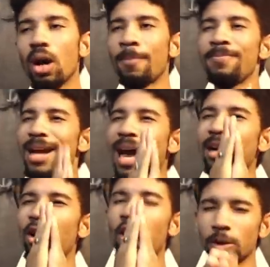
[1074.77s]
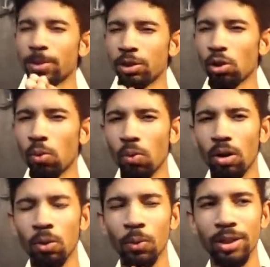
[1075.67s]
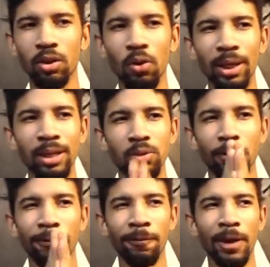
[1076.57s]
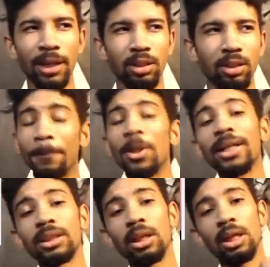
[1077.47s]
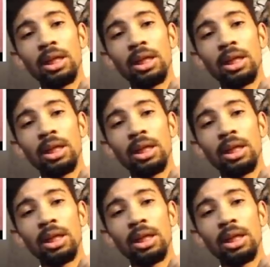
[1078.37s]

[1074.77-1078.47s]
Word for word: I'm not 100% sure on when it's going into effect, but